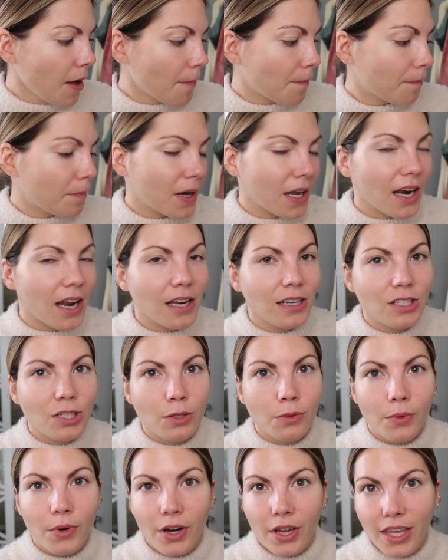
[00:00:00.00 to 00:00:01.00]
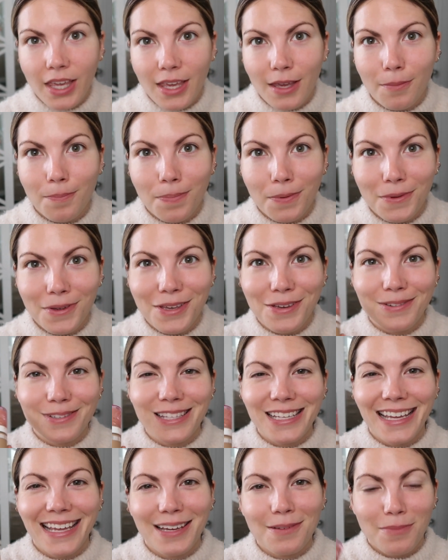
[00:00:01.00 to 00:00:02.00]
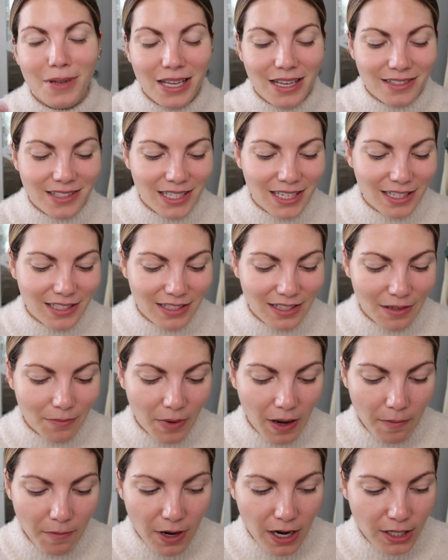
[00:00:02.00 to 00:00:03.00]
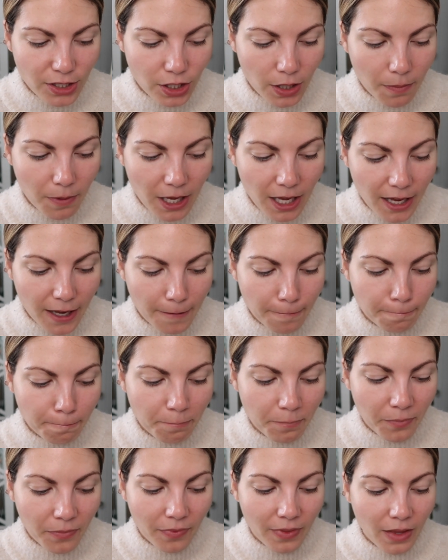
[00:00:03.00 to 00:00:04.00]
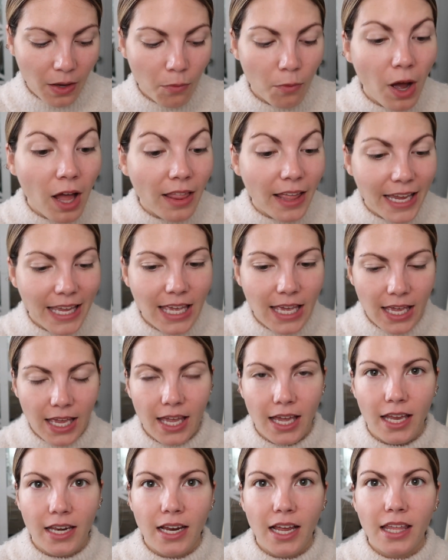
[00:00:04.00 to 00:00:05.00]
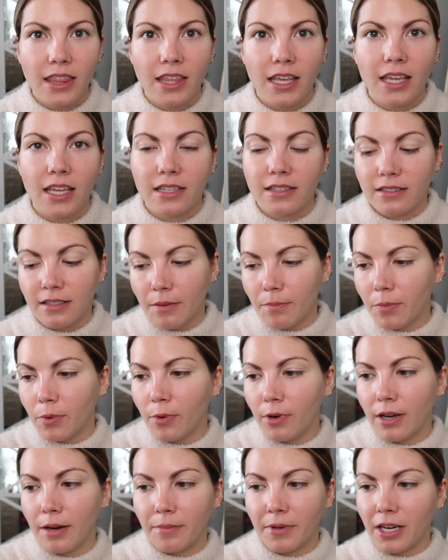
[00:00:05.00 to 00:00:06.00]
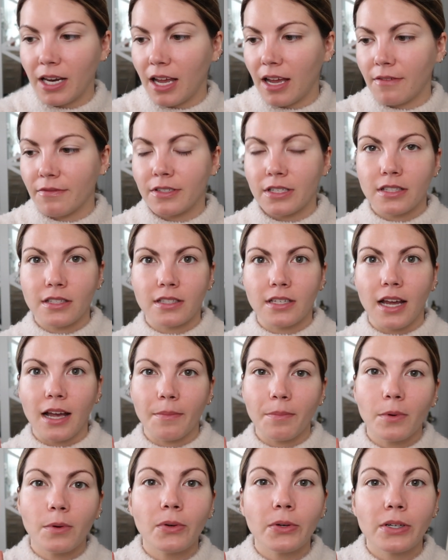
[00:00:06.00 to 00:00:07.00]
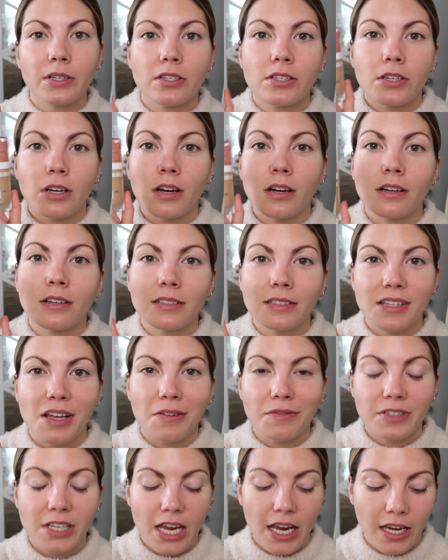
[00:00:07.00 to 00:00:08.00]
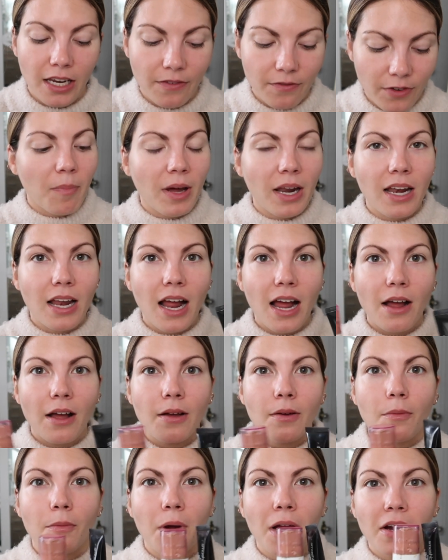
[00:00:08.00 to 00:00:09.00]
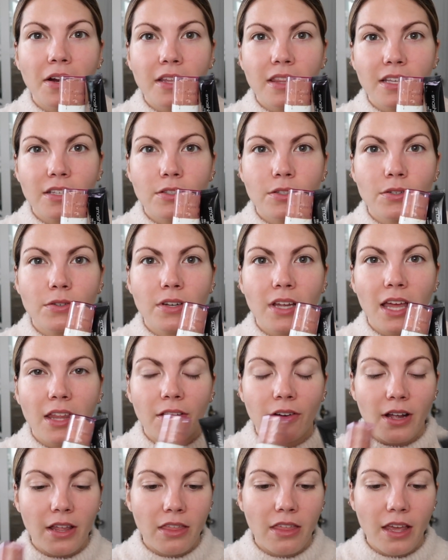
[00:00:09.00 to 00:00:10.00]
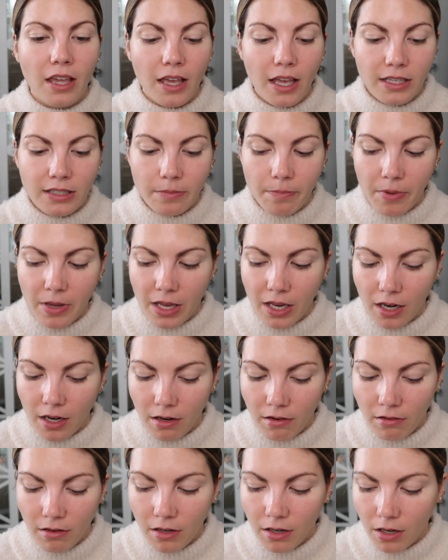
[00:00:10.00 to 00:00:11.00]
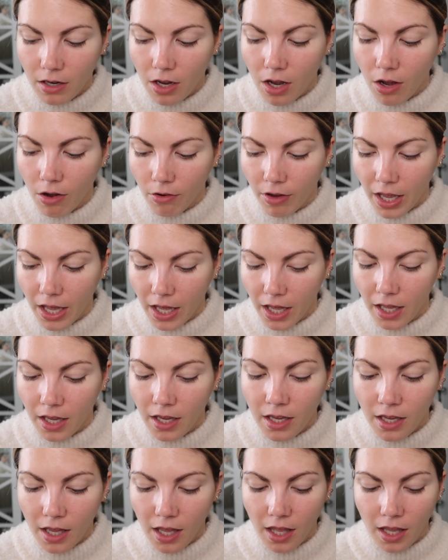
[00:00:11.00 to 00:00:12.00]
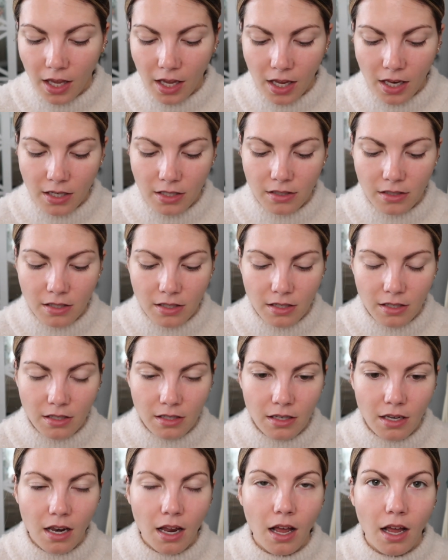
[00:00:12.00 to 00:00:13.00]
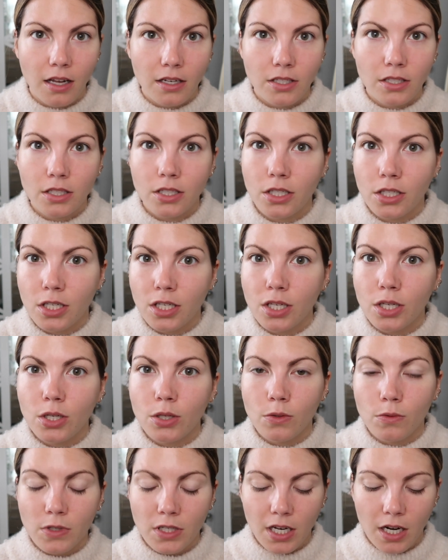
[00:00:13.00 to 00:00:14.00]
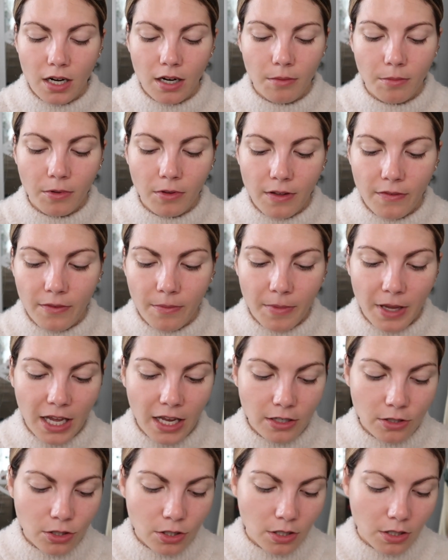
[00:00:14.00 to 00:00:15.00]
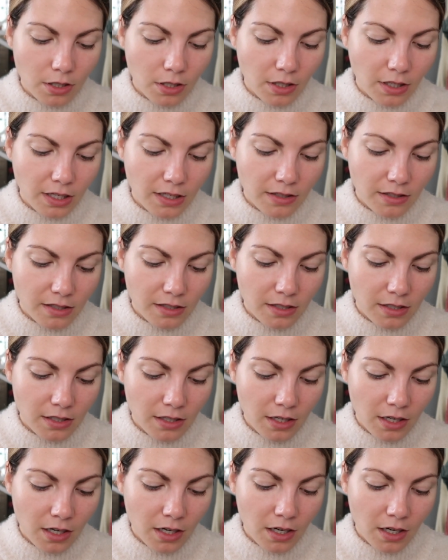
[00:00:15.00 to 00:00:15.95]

But I do want to keep using it because it is in my project pan while I can. I think at some point I'm going to have to stop or start self-tanning. But wearing these 2 together I think has been okay and not too terrible of a match, at least